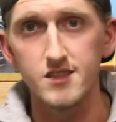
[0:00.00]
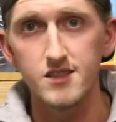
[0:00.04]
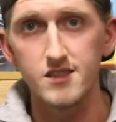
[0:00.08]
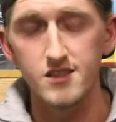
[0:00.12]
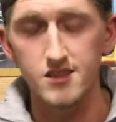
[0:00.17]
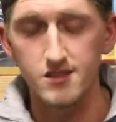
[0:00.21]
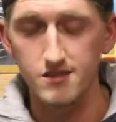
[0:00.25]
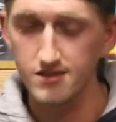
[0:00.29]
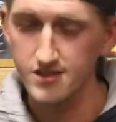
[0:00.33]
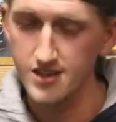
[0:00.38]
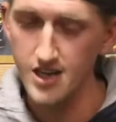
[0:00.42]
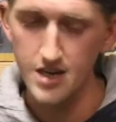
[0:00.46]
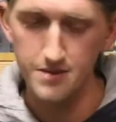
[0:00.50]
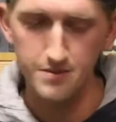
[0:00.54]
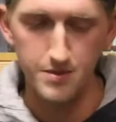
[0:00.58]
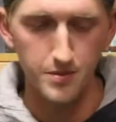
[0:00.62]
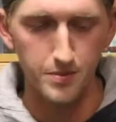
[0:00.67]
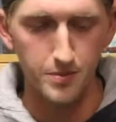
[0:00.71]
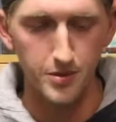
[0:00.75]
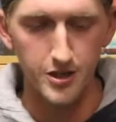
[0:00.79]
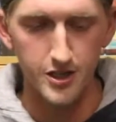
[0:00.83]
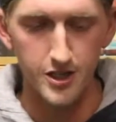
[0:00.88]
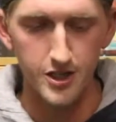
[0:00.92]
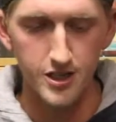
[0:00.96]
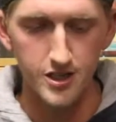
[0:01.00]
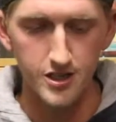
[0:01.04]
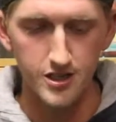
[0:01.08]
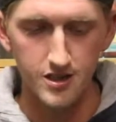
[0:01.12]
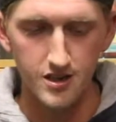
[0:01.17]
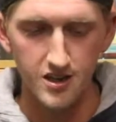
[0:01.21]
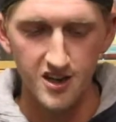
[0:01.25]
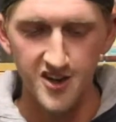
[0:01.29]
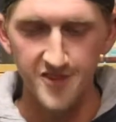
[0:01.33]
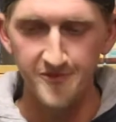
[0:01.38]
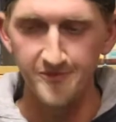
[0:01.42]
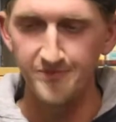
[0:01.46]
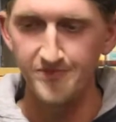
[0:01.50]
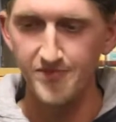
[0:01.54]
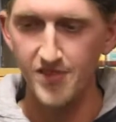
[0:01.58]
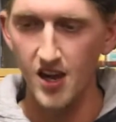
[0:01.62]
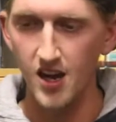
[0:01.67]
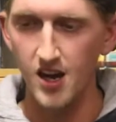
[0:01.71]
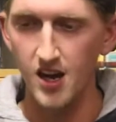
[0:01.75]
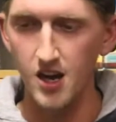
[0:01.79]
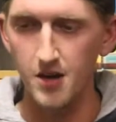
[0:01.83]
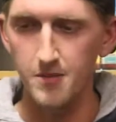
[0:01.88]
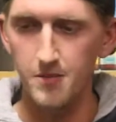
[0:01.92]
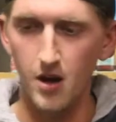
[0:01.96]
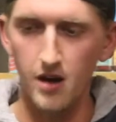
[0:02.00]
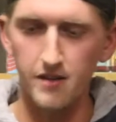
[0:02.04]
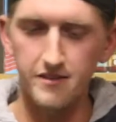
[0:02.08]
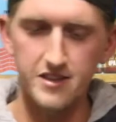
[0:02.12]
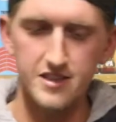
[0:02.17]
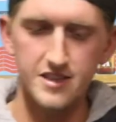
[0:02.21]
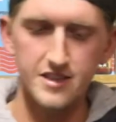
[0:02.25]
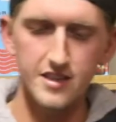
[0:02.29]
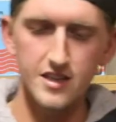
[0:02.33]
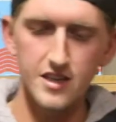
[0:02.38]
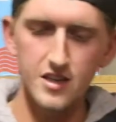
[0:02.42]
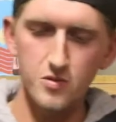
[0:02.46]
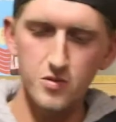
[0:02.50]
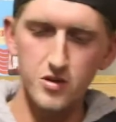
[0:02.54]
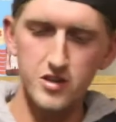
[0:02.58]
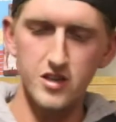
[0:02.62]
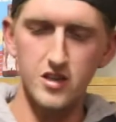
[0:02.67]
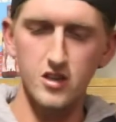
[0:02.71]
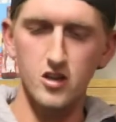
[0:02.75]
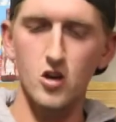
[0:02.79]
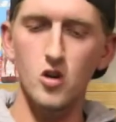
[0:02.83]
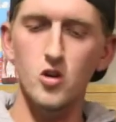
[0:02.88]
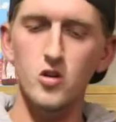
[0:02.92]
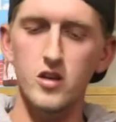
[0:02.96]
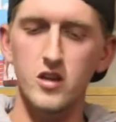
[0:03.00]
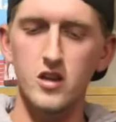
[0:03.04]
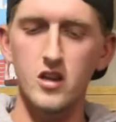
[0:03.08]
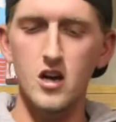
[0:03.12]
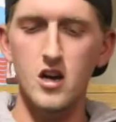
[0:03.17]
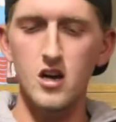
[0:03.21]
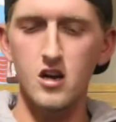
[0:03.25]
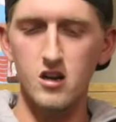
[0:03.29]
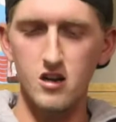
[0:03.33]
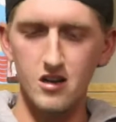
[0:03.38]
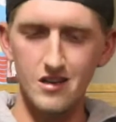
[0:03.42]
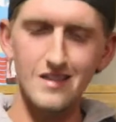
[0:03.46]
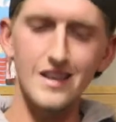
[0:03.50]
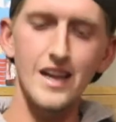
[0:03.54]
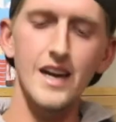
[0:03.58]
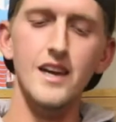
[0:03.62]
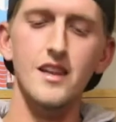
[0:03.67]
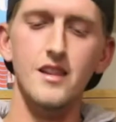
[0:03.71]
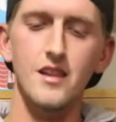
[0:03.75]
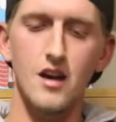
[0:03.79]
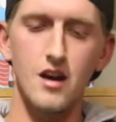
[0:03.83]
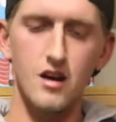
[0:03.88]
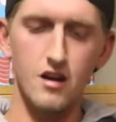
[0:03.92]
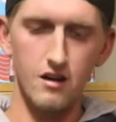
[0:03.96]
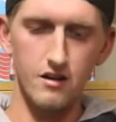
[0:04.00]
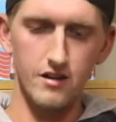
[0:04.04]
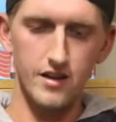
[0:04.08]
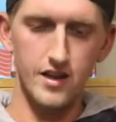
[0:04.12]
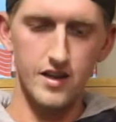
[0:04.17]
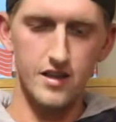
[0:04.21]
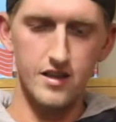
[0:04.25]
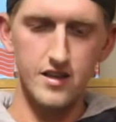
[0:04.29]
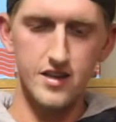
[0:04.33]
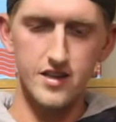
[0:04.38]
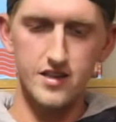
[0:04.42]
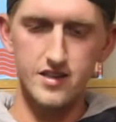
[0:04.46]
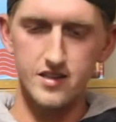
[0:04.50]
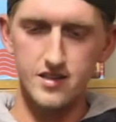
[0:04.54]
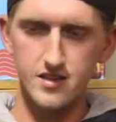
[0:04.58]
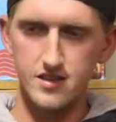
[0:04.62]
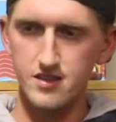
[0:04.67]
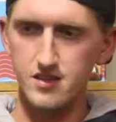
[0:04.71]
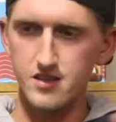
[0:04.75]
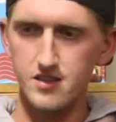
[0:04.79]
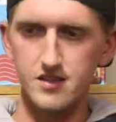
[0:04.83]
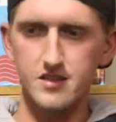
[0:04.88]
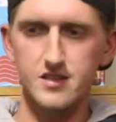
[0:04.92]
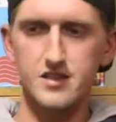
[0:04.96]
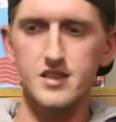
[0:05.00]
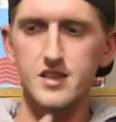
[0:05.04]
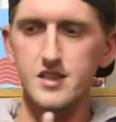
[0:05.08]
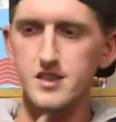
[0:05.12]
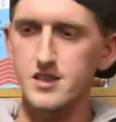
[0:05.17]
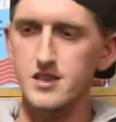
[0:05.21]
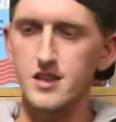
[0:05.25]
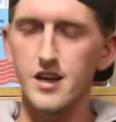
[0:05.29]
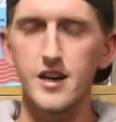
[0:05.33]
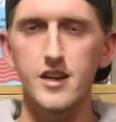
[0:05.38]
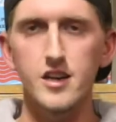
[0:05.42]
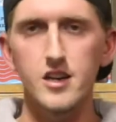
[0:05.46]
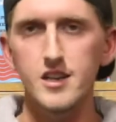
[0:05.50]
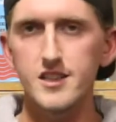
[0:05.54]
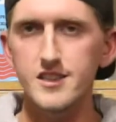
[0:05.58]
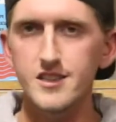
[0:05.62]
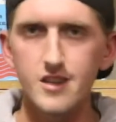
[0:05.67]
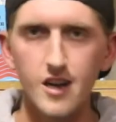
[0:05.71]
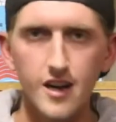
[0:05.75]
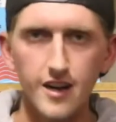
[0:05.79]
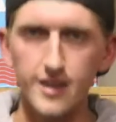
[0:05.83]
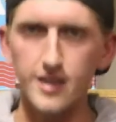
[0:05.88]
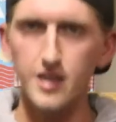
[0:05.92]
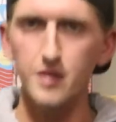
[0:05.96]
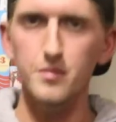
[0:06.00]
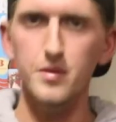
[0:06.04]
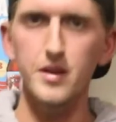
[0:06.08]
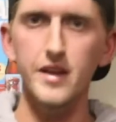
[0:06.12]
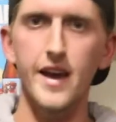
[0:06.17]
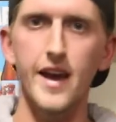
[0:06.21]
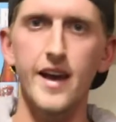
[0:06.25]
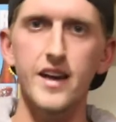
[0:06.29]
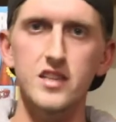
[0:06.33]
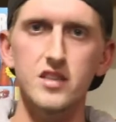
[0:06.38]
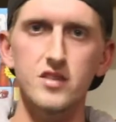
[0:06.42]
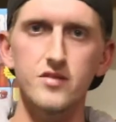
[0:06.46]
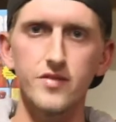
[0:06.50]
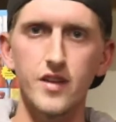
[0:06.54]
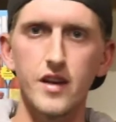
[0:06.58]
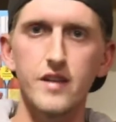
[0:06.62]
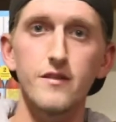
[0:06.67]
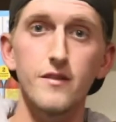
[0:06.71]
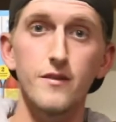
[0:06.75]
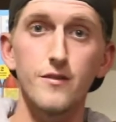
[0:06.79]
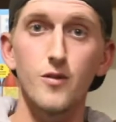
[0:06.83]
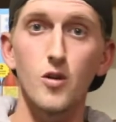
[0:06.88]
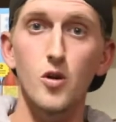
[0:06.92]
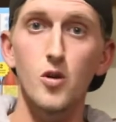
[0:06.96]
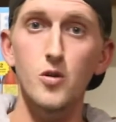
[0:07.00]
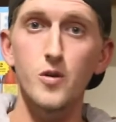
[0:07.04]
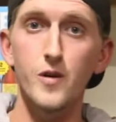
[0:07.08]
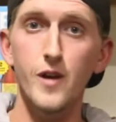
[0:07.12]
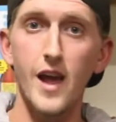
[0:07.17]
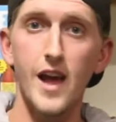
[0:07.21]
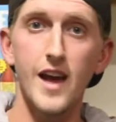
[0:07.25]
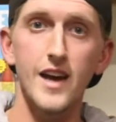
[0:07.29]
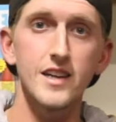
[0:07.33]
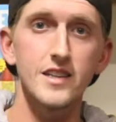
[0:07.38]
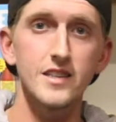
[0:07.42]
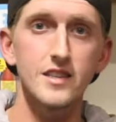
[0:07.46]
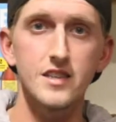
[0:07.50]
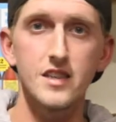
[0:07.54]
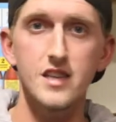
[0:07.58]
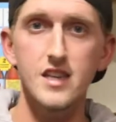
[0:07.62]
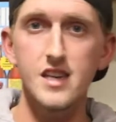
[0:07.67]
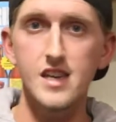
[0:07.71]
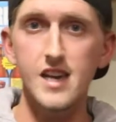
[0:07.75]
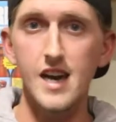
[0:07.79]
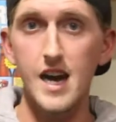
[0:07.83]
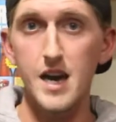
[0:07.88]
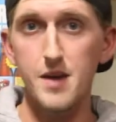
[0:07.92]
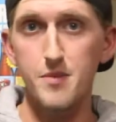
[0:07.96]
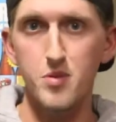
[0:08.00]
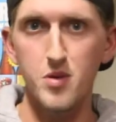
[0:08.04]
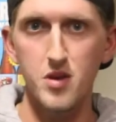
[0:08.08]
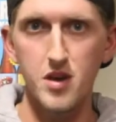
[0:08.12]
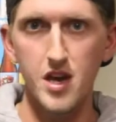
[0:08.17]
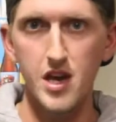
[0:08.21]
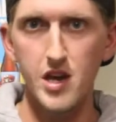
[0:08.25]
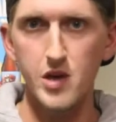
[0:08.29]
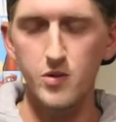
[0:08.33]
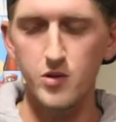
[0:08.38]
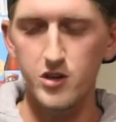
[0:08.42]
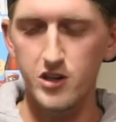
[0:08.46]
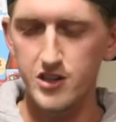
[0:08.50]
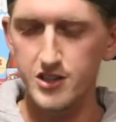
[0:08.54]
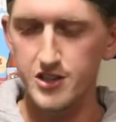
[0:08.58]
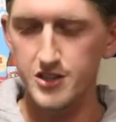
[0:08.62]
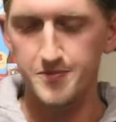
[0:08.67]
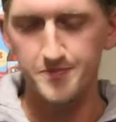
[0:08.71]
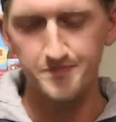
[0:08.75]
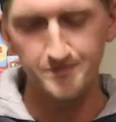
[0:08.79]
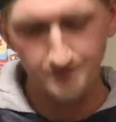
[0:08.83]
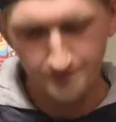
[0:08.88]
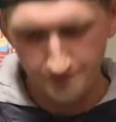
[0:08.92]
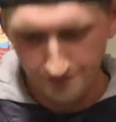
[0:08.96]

So it's got to be pretty good. Obviously, with a golden lager, a light lager like this, you can see it's lighter. It's not going to be as flavor forward as the IPA was.